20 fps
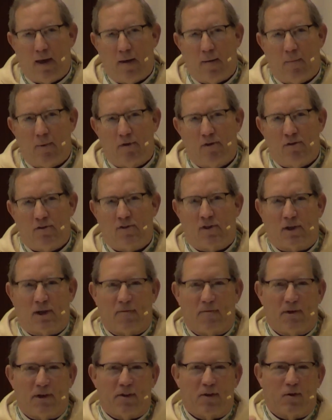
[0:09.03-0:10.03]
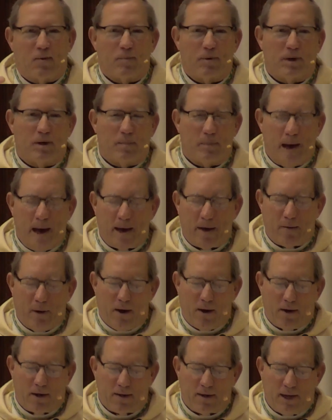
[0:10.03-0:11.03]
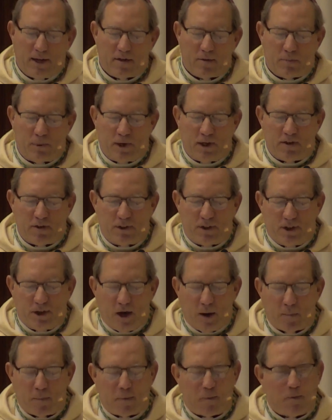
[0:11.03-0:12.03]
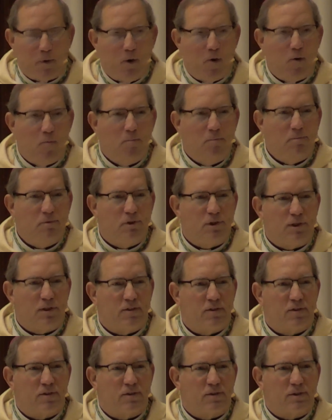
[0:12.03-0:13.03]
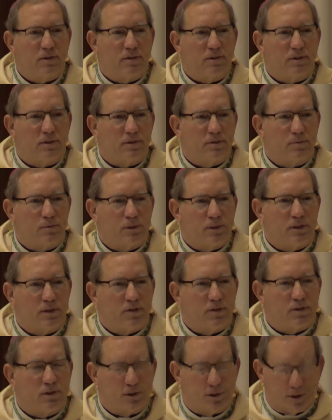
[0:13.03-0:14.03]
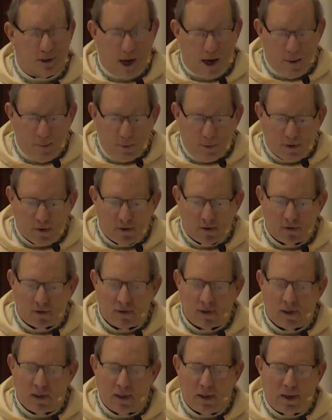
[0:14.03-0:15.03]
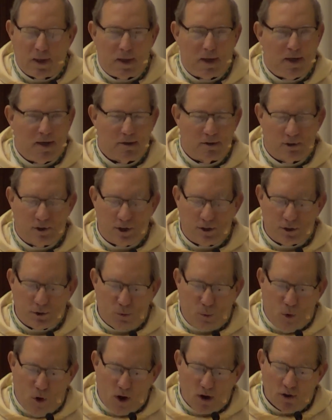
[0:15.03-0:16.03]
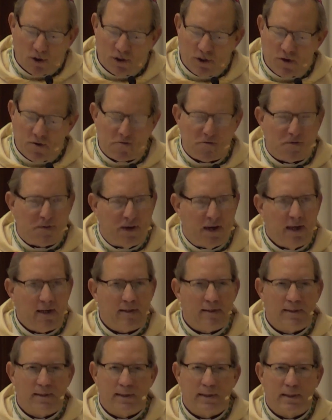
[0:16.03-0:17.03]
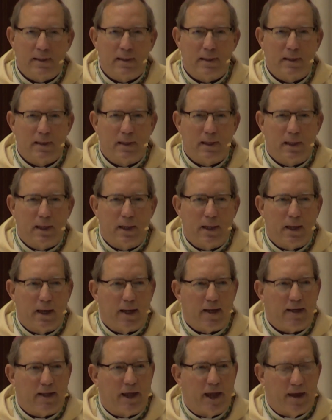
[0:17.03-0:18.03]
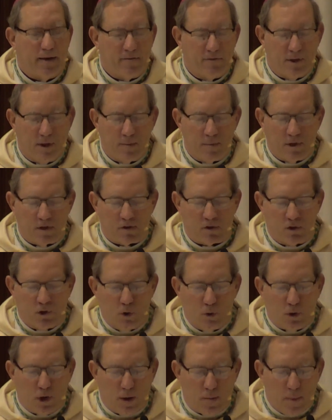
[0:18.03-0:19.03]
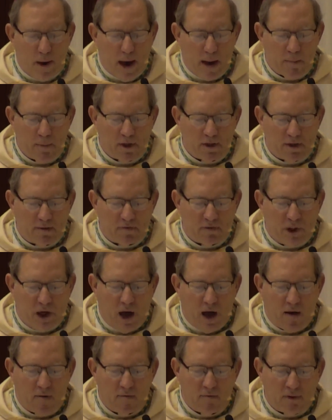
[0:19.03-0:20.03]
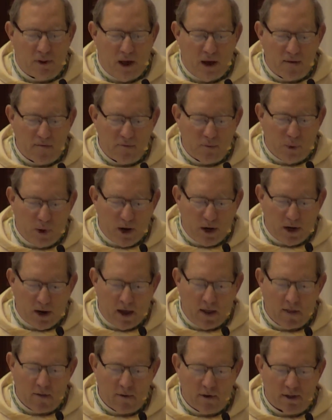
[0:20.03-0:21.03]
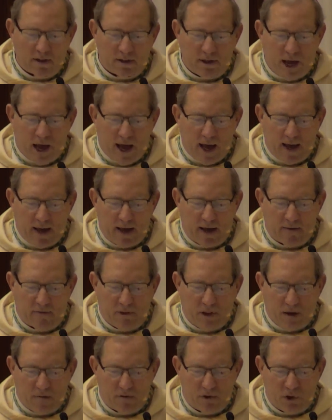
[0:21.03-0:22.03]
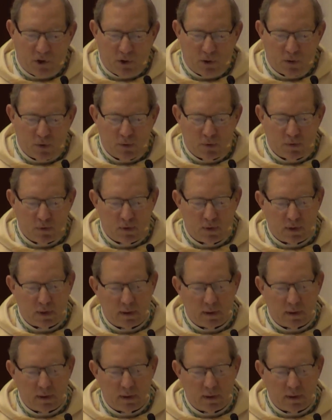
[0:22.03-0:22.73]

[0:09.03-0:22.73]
But just to give you a little bit of background, it takes place in the upper room. Jesus is with his disciples. He had just washed their feet and gave them this new commandment of love. Love one another as I have loved you.